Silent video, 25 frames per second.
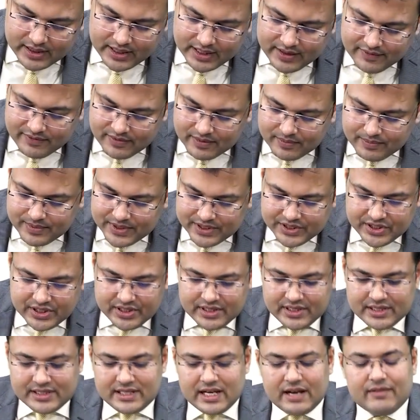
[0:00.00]
If a
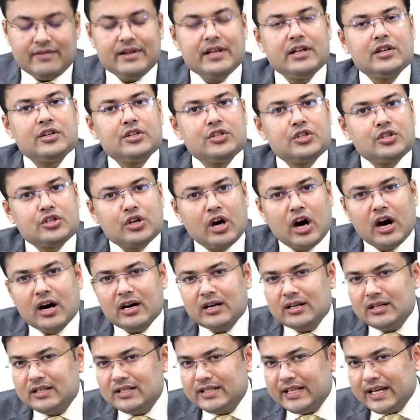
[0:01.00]
patient is having
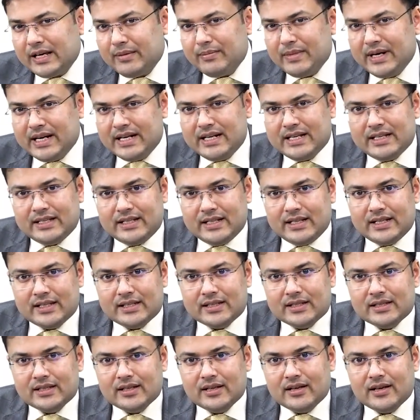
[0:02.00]
short segment
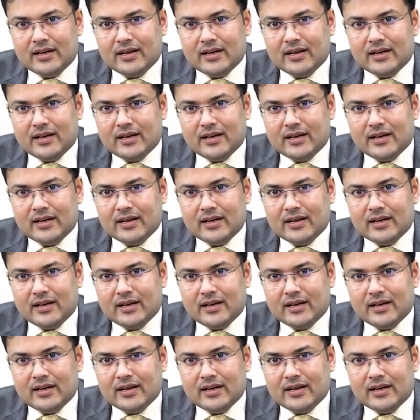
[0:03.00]
disease,